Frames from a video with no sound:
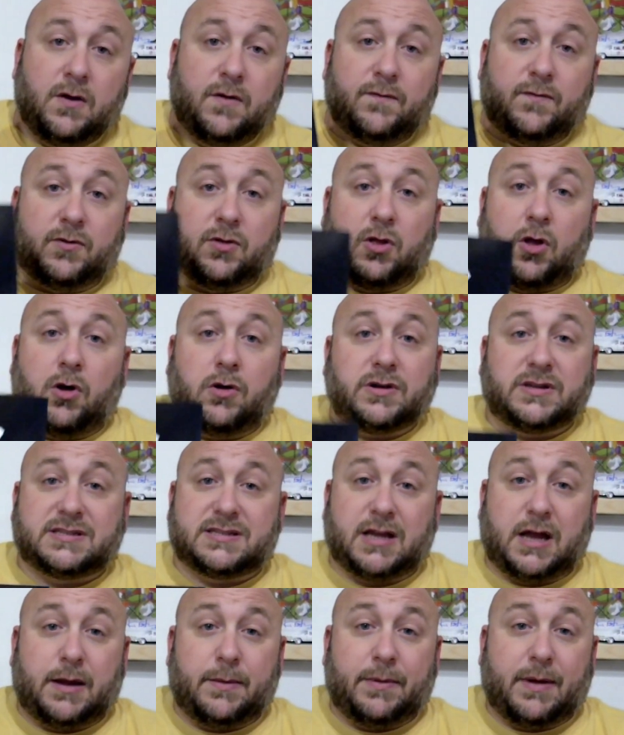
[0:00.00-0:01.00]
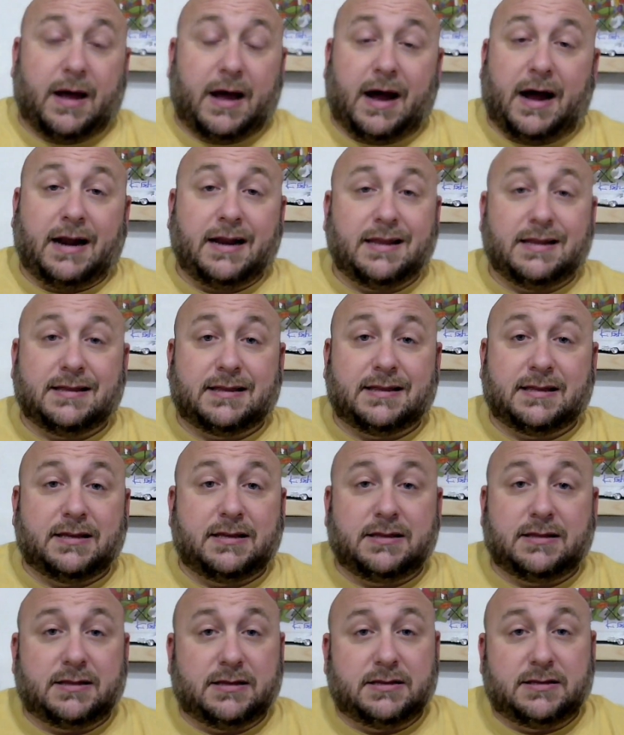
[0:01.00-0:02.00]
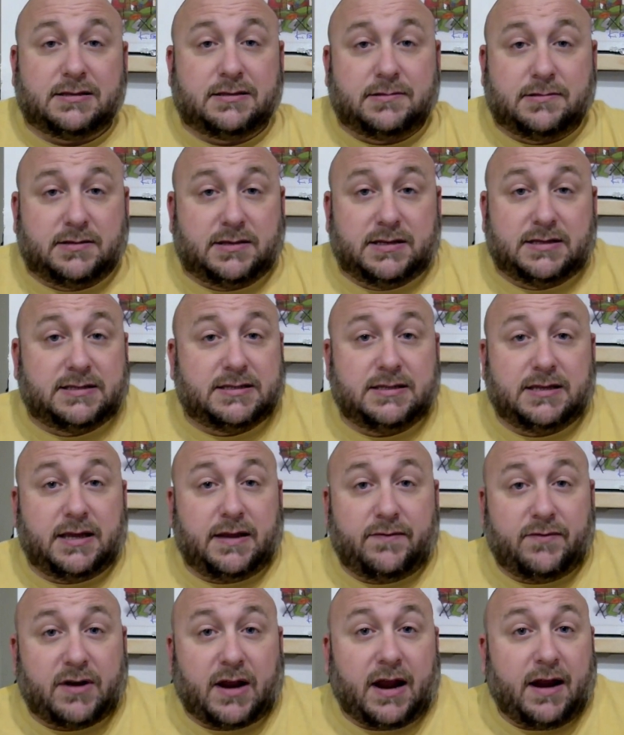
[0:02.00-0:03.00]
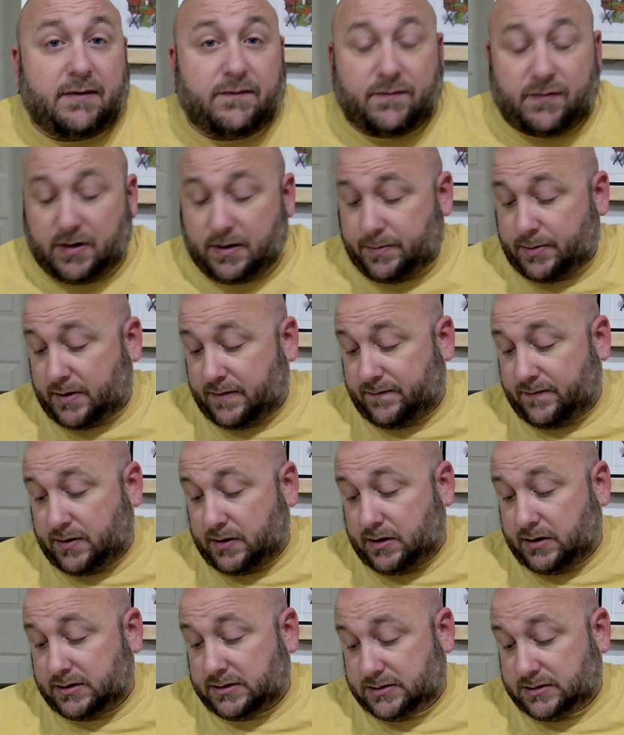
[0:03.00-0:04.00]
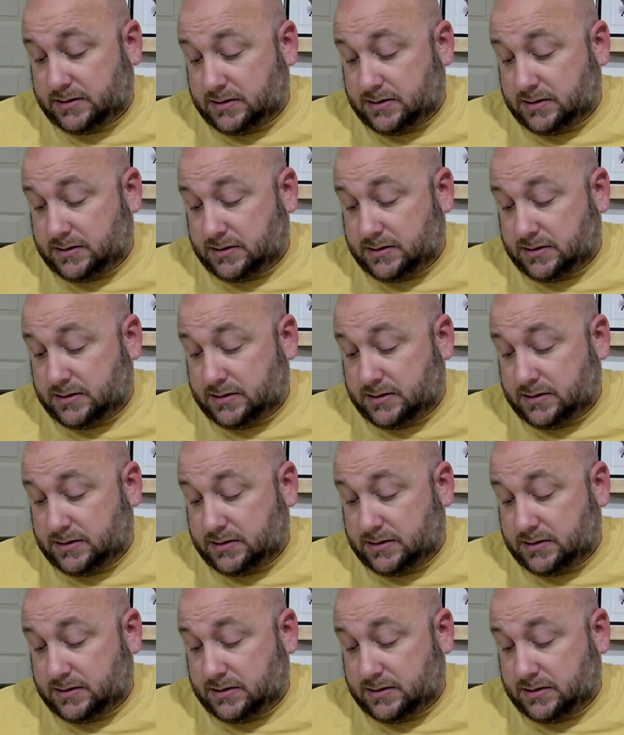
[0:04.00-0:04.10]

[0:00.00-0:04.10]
For the longest time, I didn't think that DC even had fried pie variants.